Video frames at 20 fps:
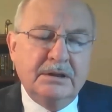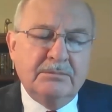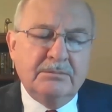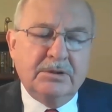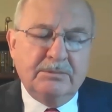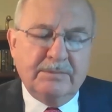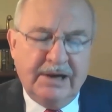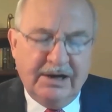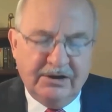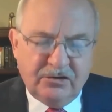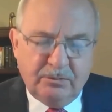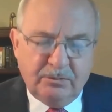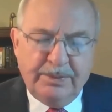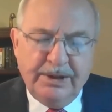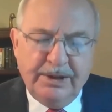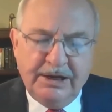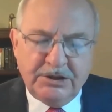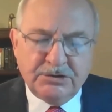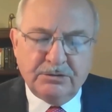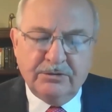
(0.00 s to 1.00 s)
But my
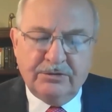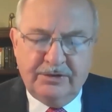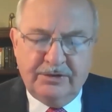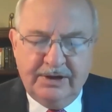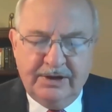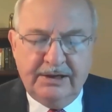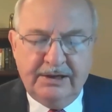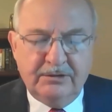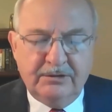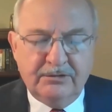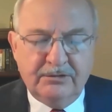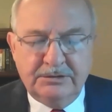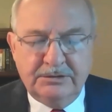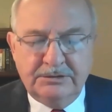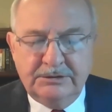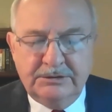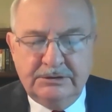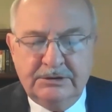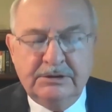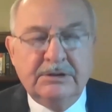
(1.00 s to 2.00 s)
special thanks
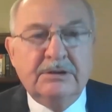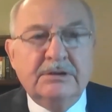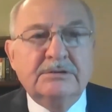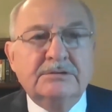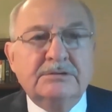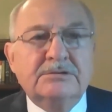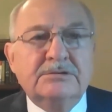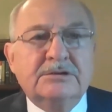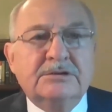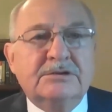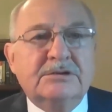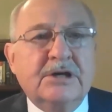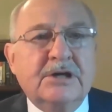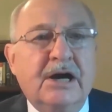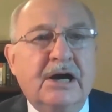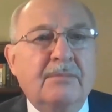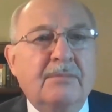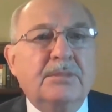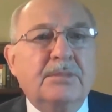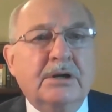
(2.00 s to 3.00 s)
to
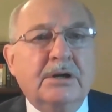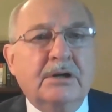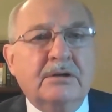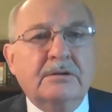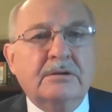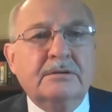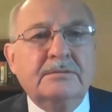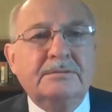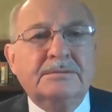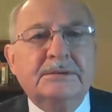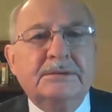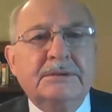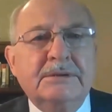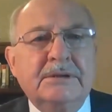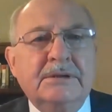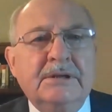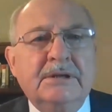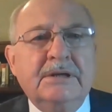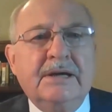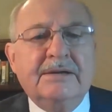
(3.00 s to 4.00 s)
Tom Miller
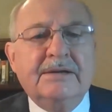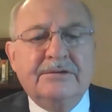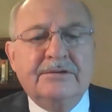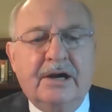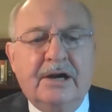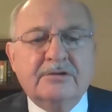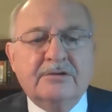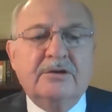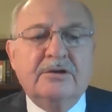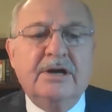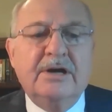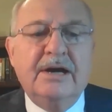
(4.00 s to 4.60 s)
and to Dr.